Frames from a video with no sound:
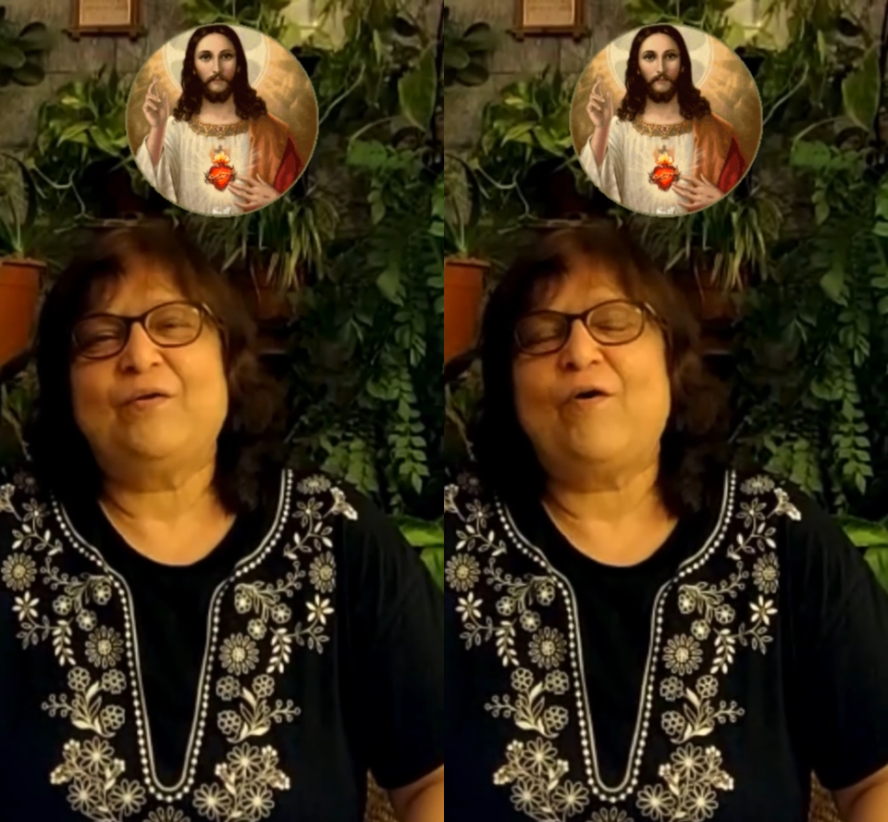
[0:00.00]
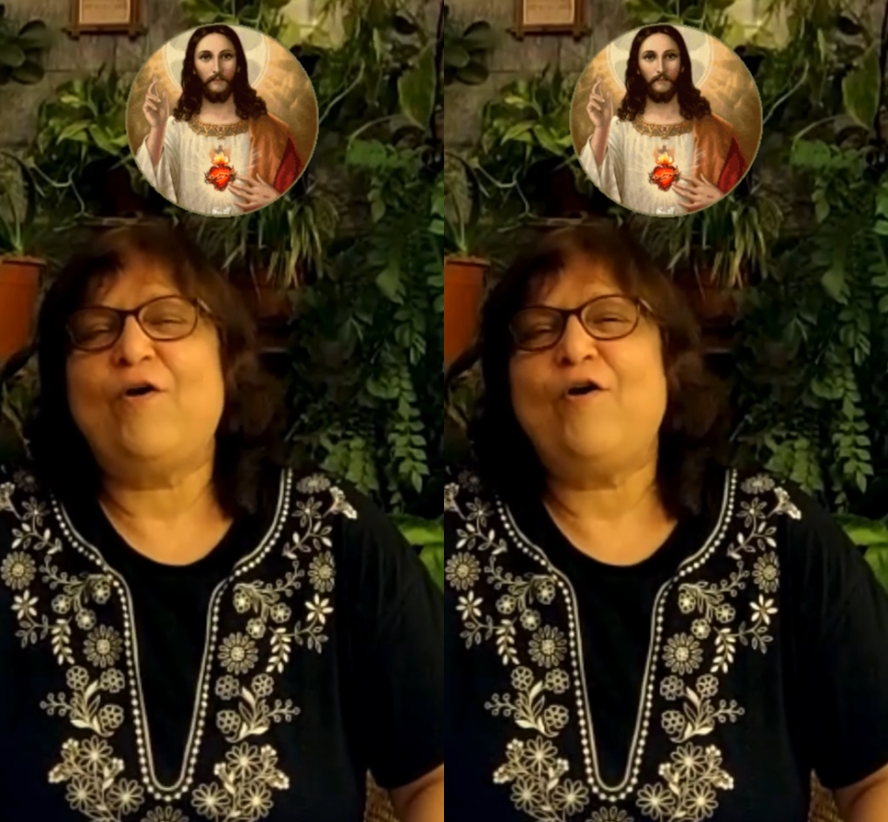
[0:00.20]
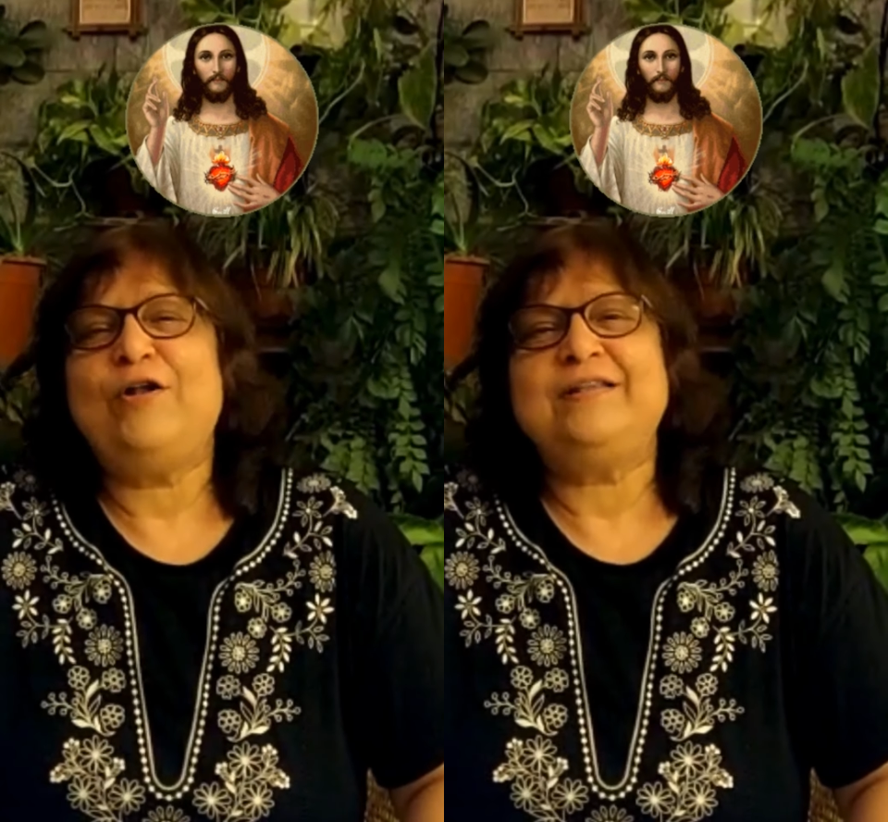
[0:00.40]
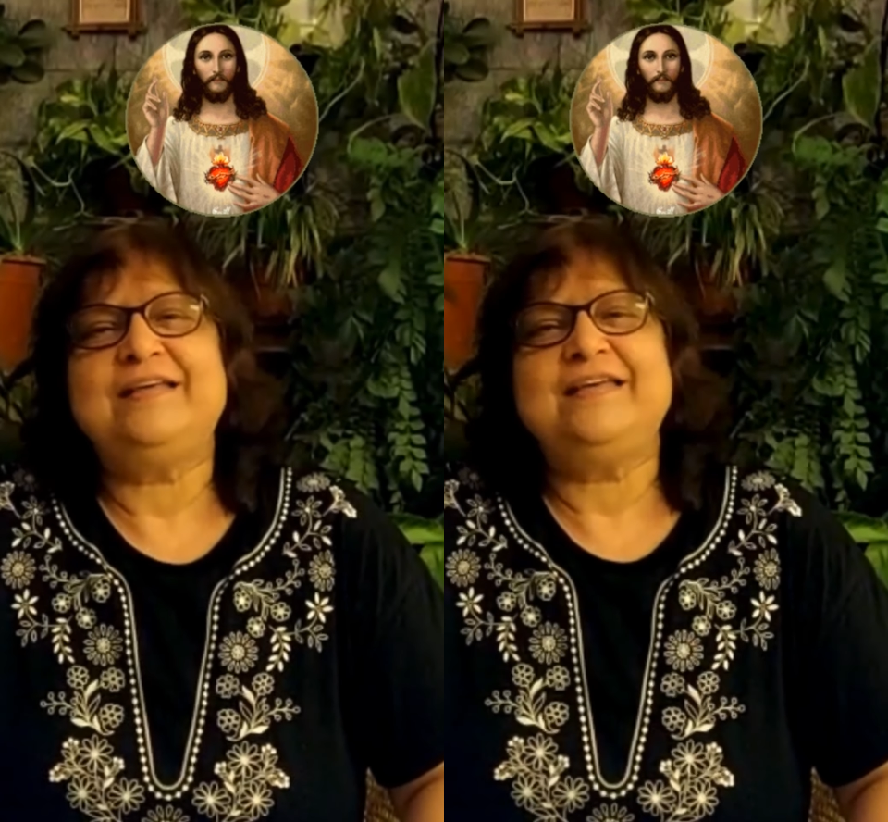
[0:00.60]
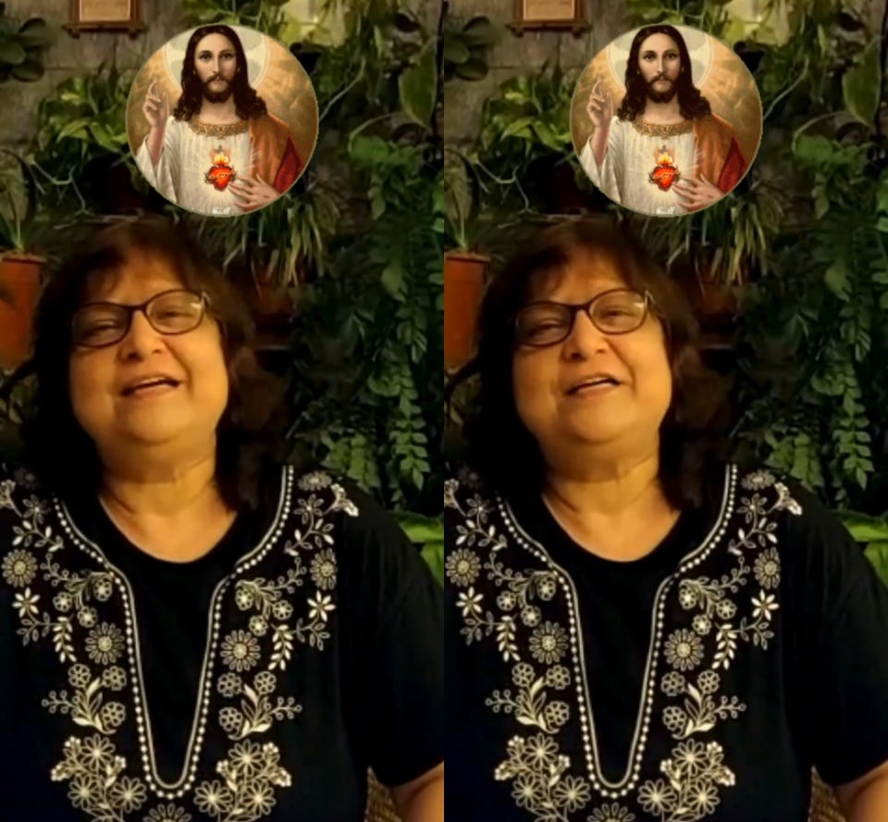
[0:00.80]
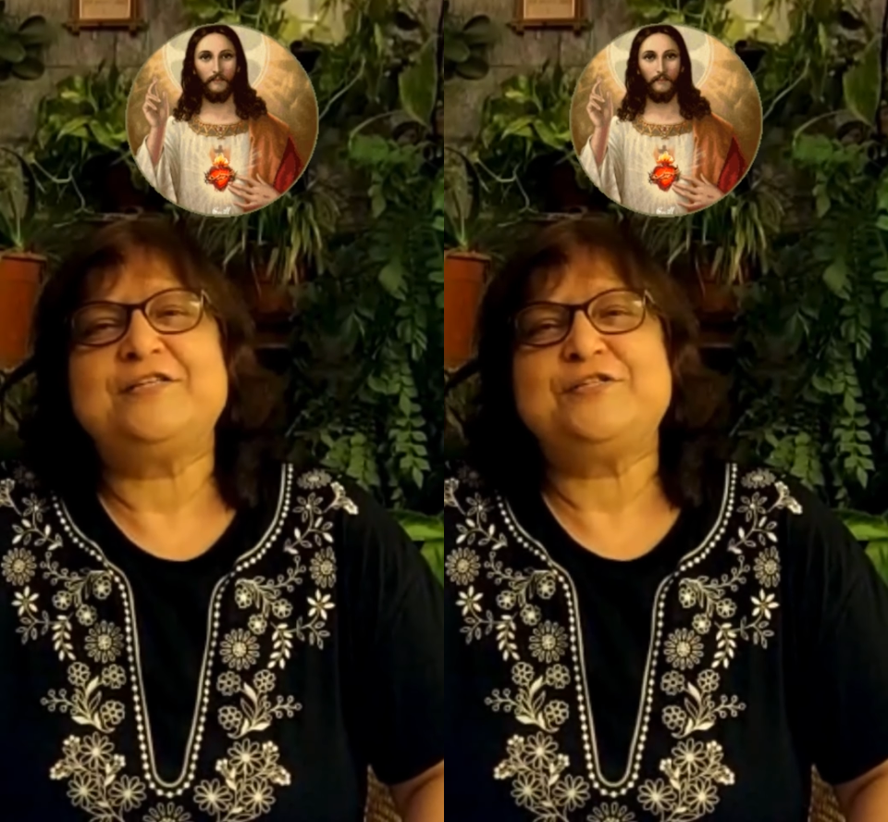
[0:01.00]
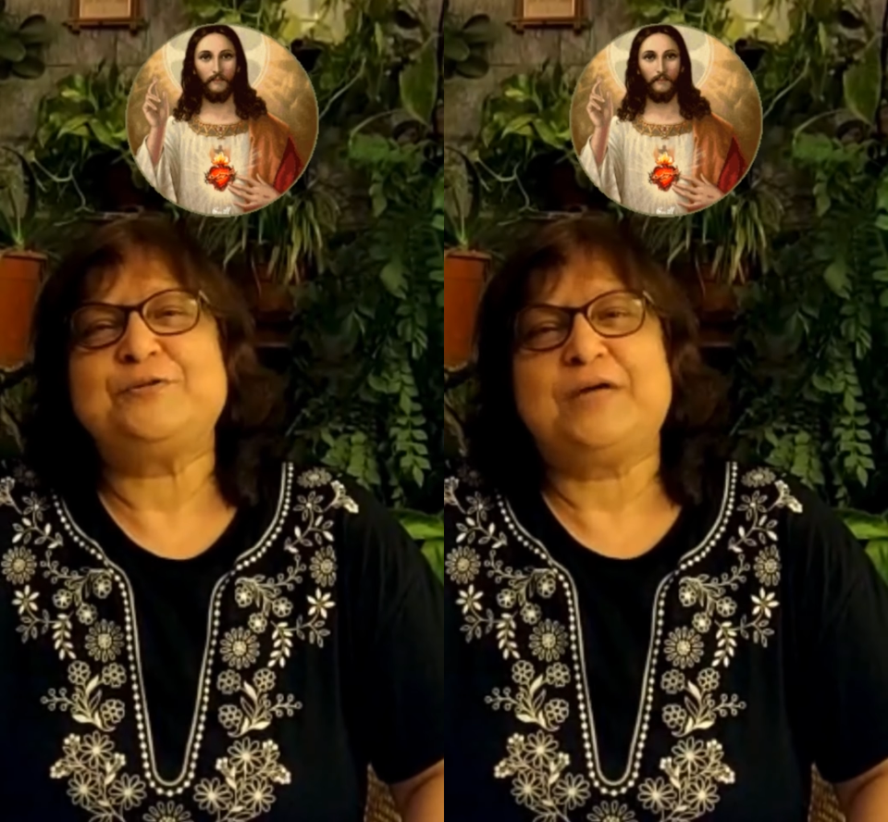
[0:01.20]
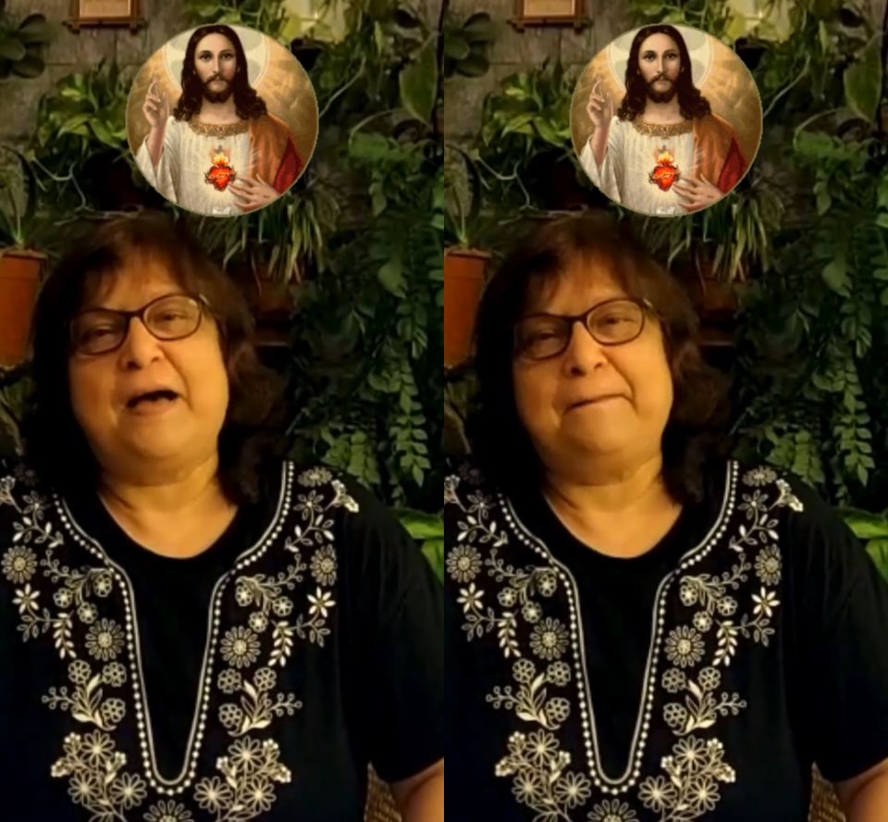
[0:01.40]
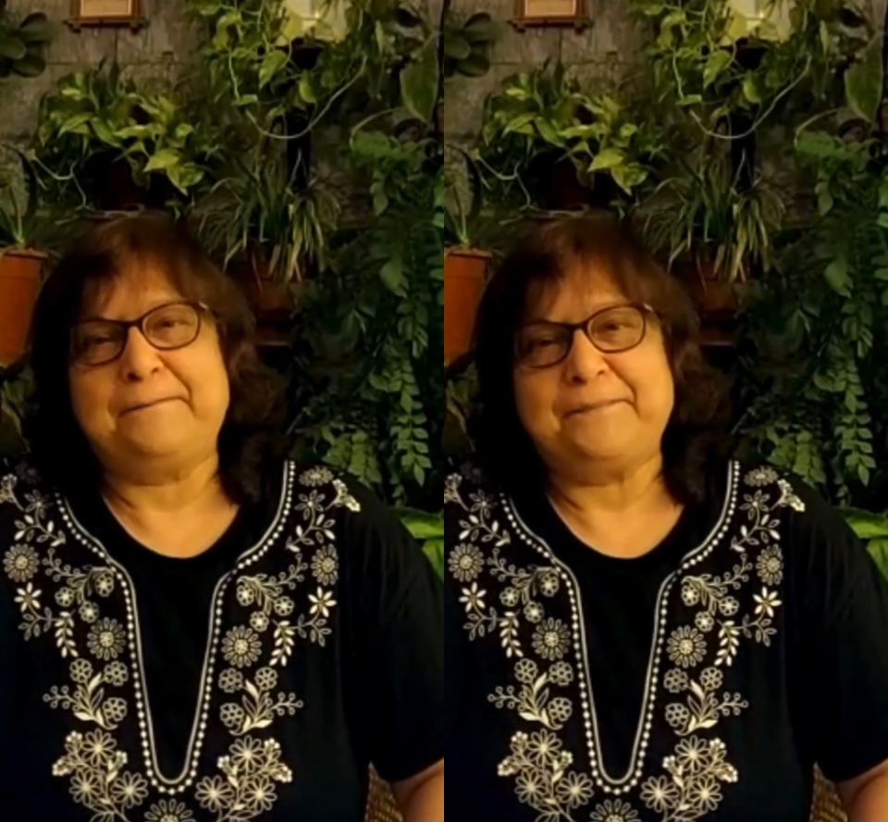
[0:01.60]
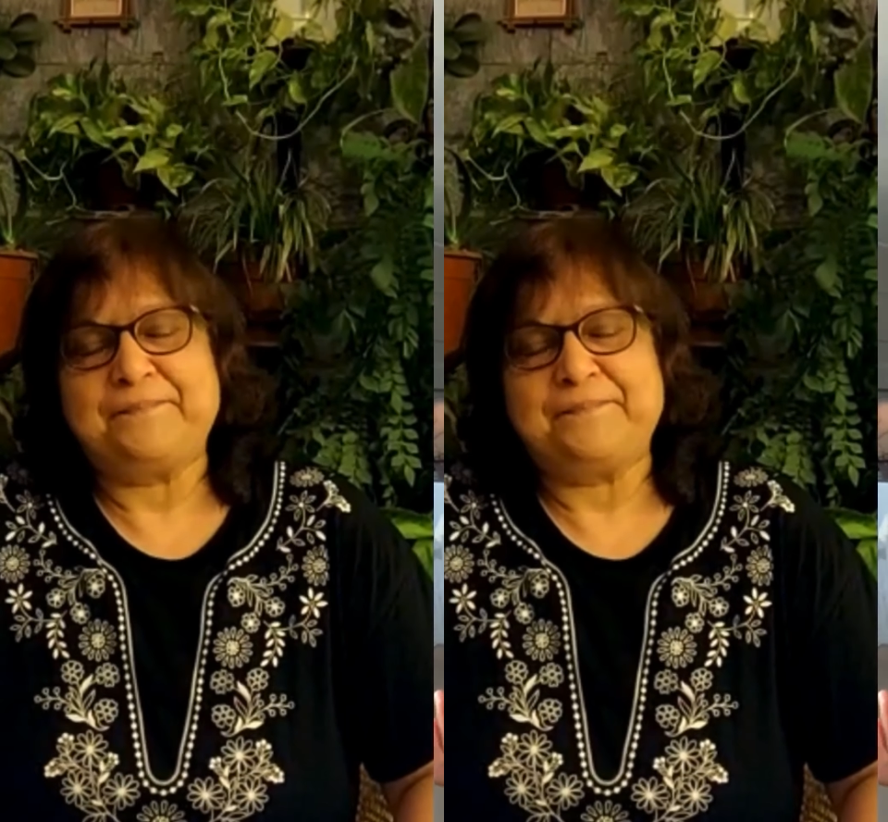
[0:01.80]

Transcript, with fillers: all the years to come.